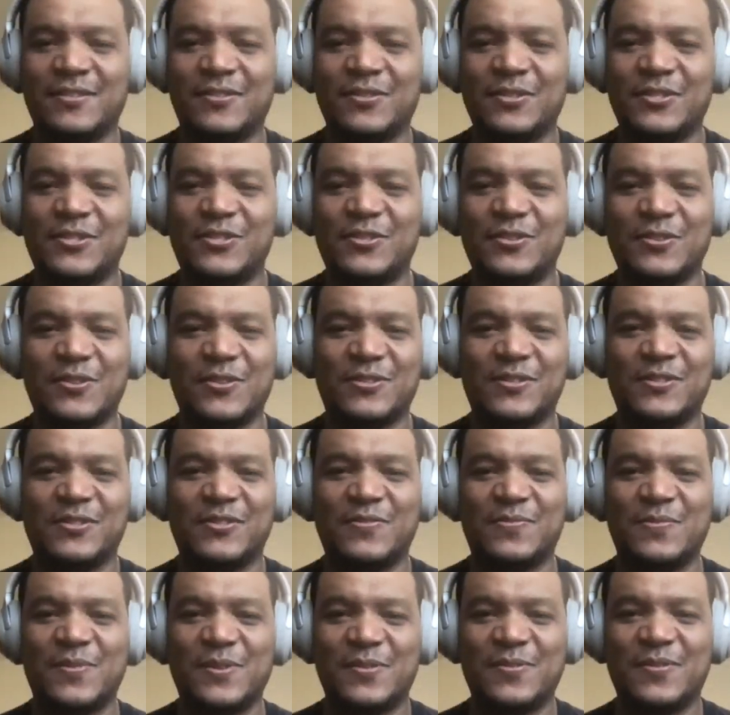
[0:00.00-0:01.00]
Chris, you know this because
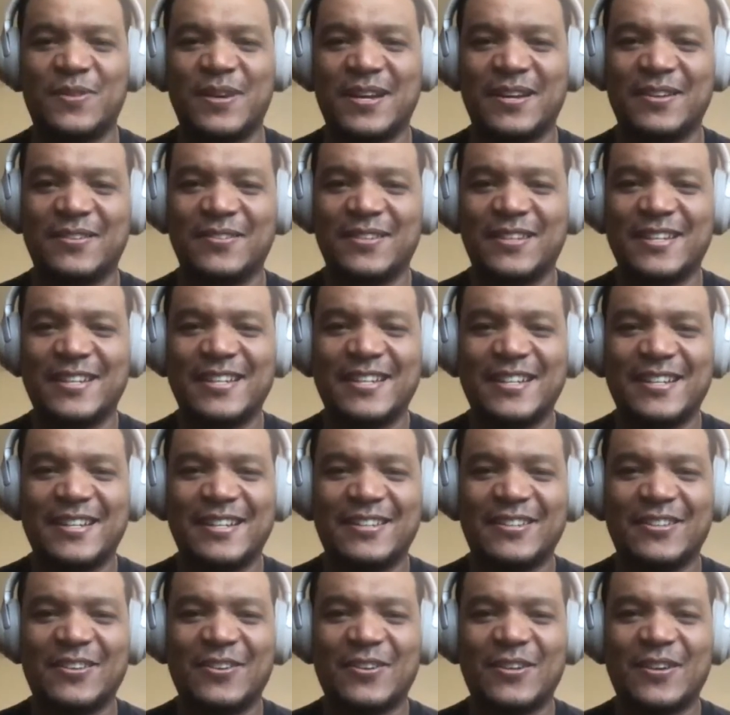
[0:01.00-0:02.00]
you've been around
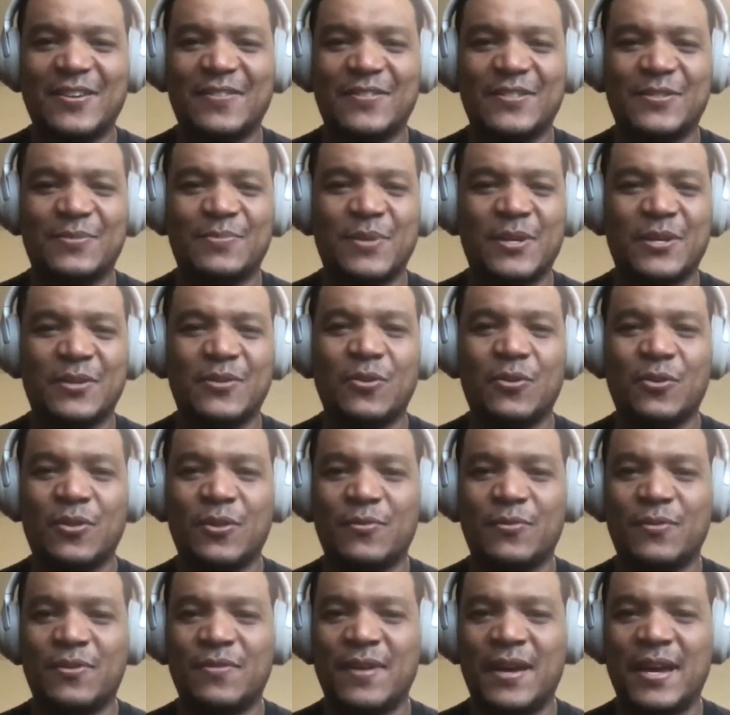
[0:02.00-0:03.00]
long enough. It's been a goal
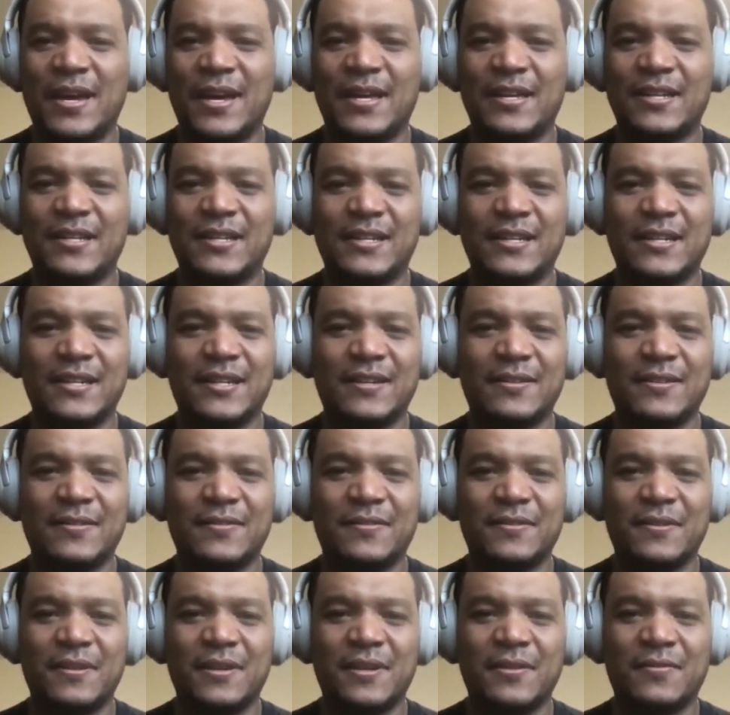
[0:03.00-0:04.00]
that we've had
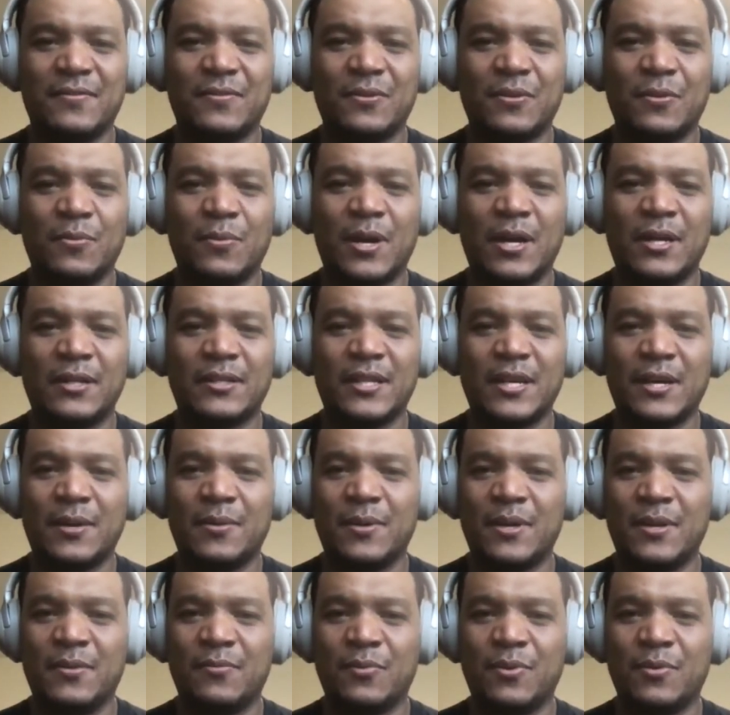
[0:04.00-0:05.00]
for a while
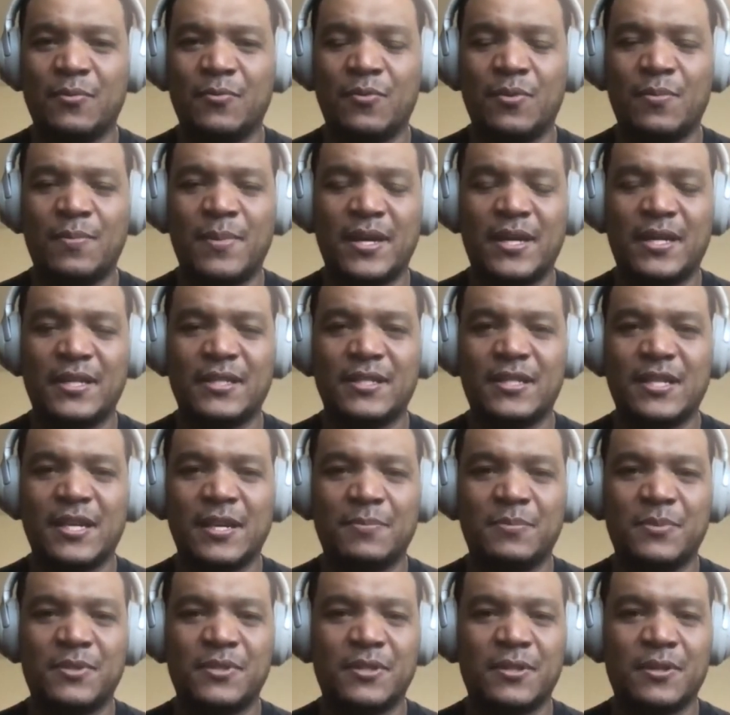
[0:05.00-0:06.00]
now, and we're making
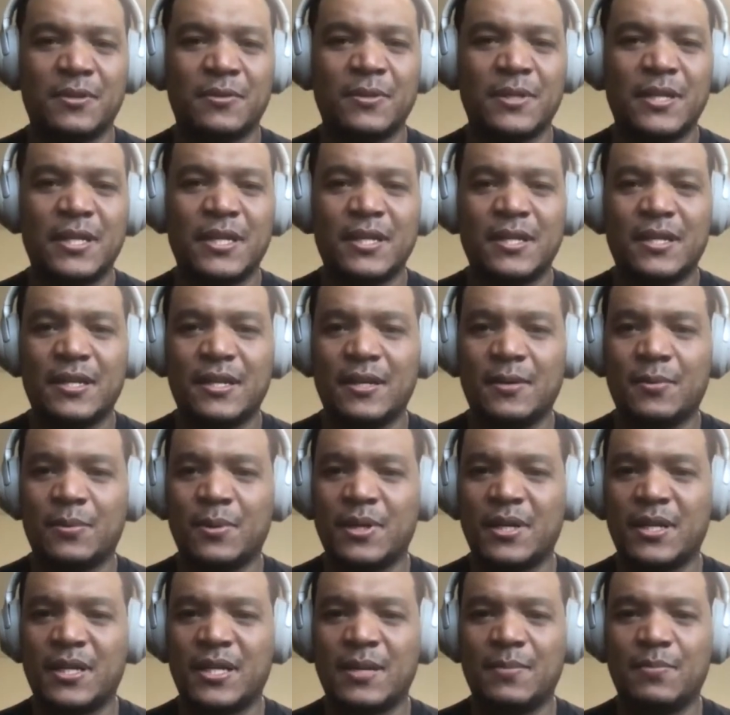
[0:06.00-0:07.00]
steps. So we're
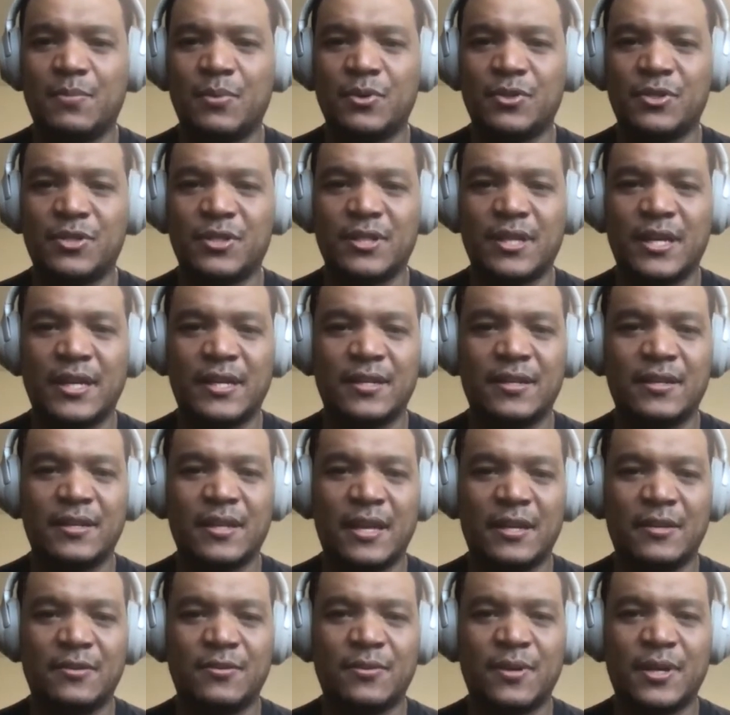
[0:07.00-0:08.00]
going to keep pushing
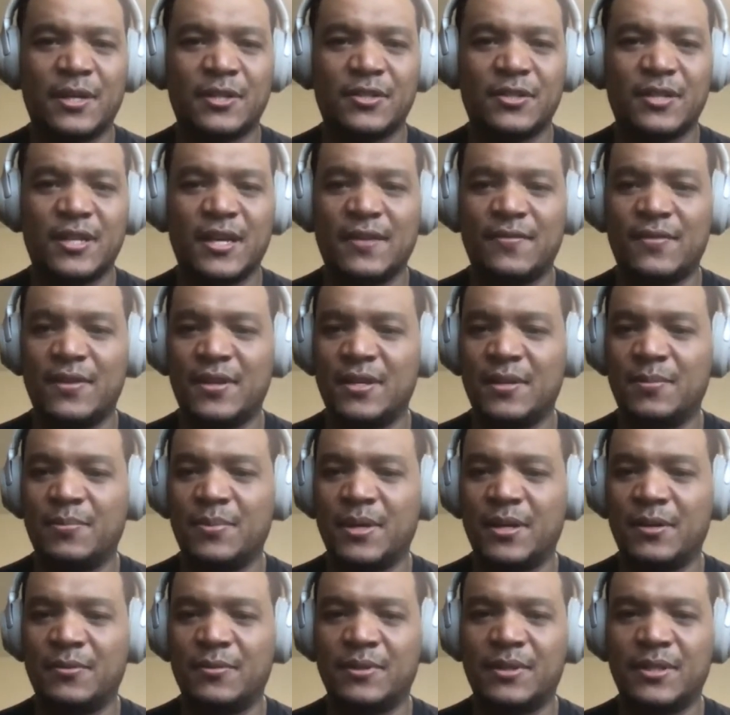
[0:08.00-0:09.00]
that direction to have the
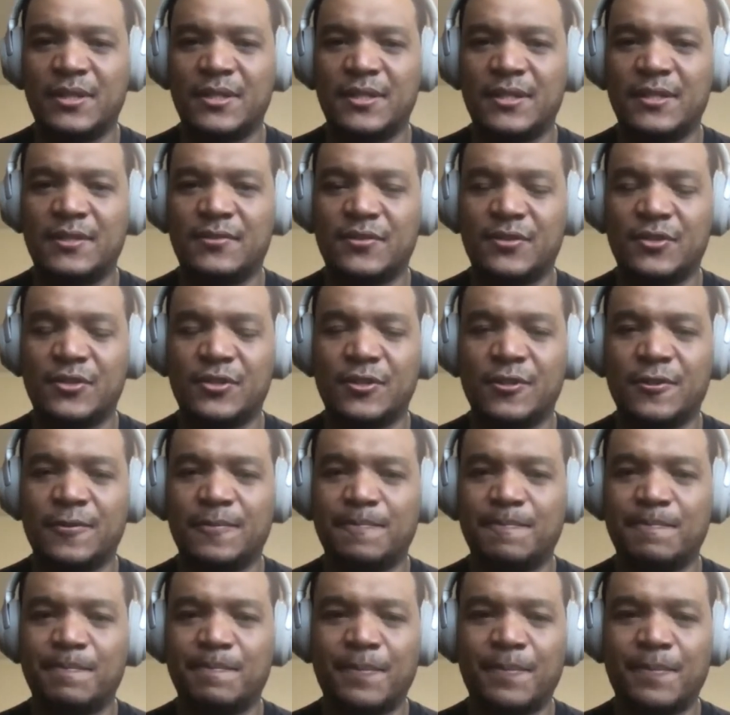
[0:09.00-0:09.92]
independent releases for sure.